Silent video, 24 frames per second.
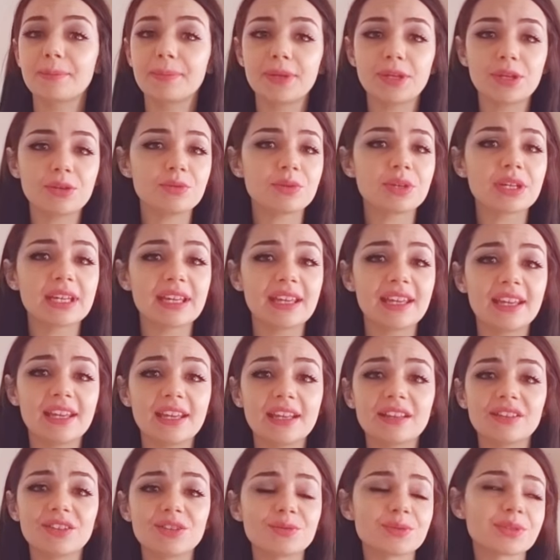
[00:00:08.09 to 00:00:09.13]

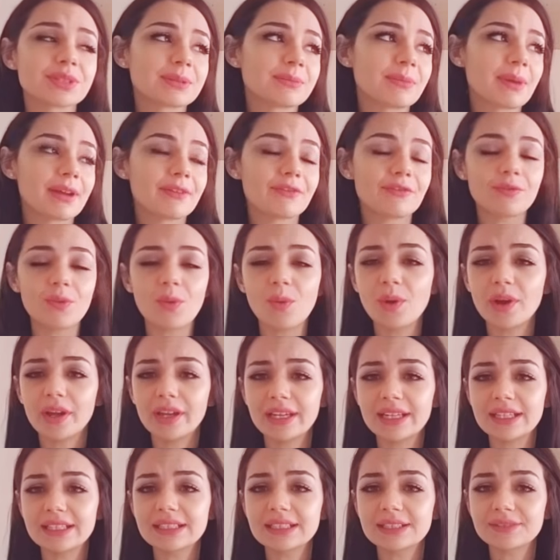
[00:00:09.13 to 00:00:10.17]
puking, losing my
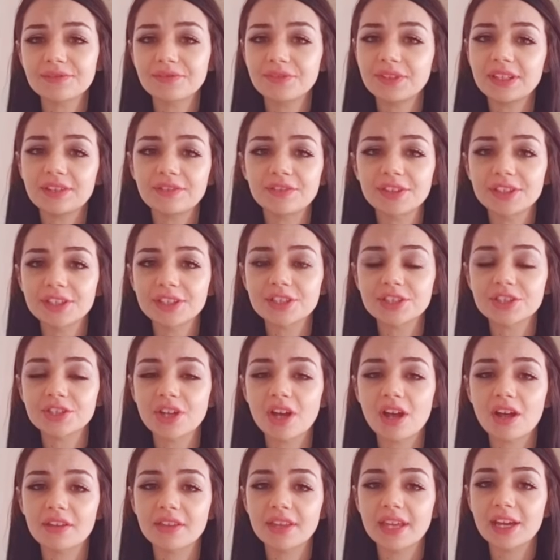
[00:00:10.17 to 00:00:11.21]
voice, fevers,
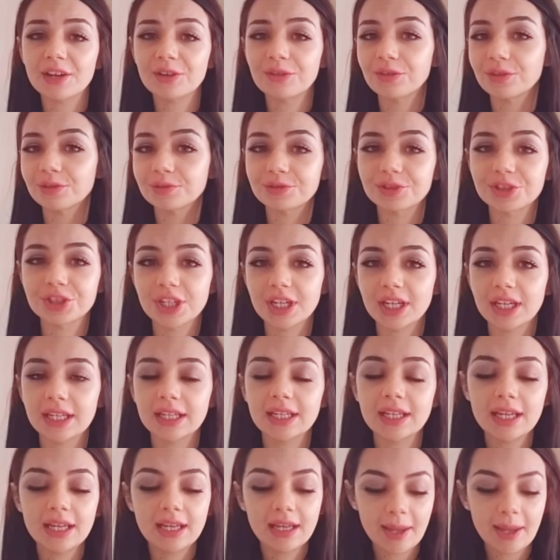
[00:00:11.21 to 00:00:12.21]
all that gross shit.